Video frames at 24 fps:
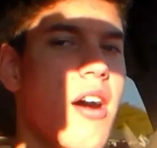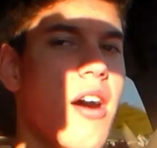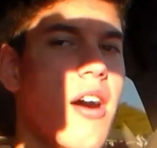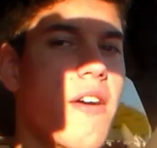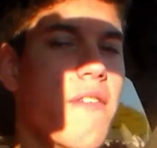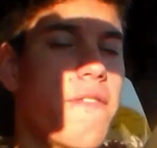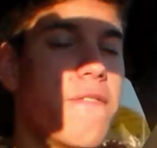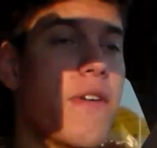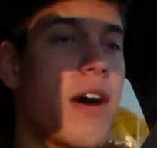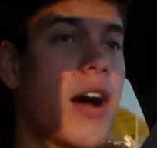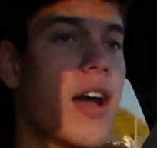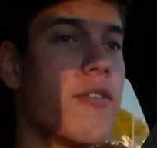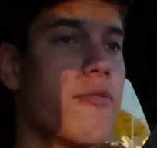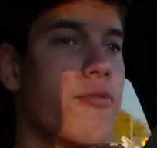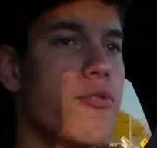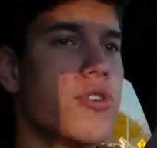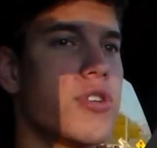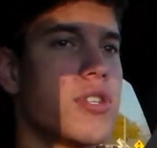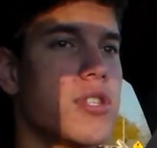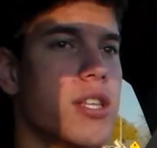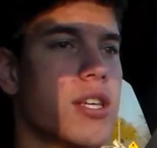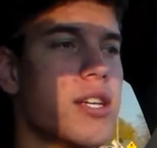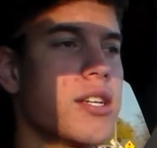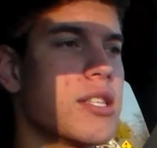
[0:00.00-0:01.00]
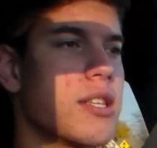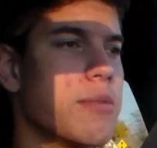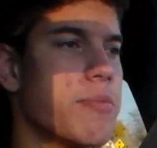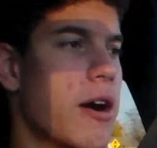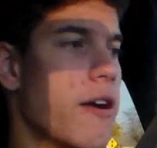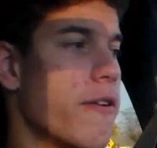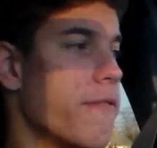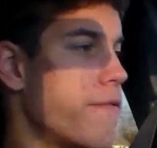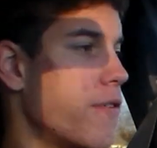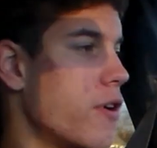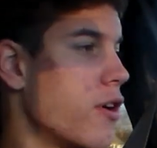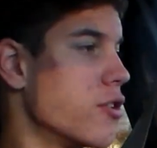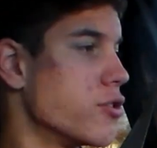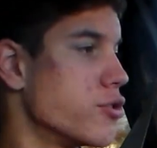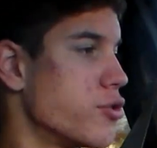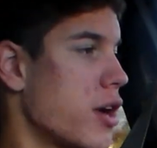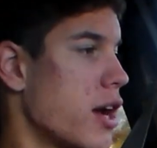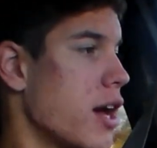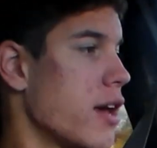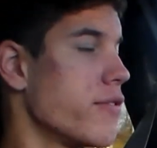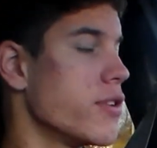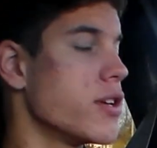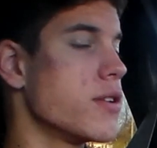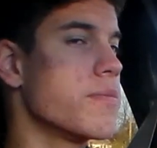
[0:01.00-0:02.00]
of 5 worst things about fall
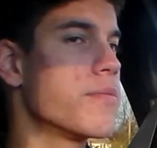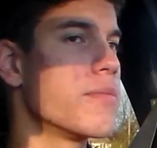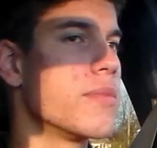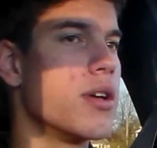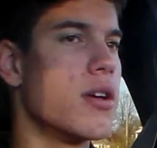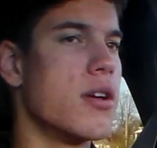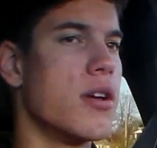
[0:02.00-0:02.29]
driving.